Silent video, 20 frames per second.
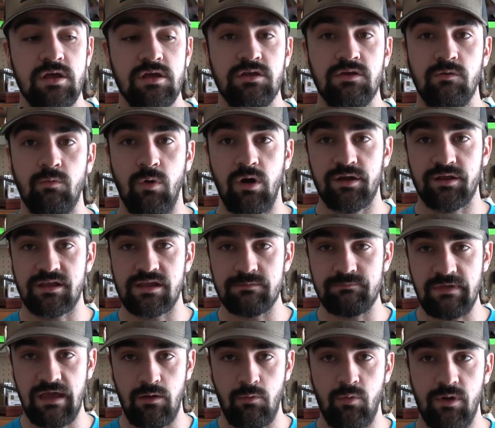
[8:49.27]
You want to
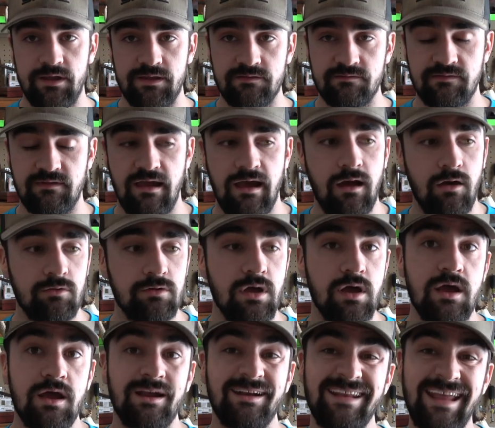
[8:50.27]
keep that weight down.
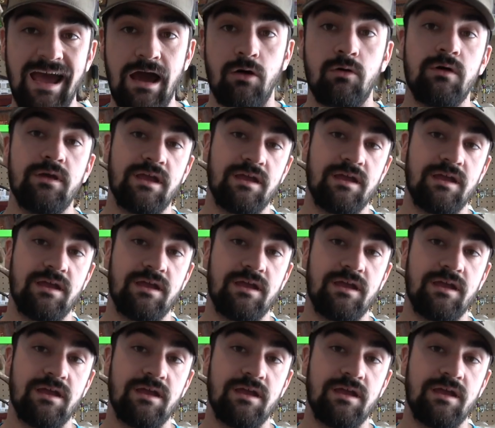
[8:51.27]
Now,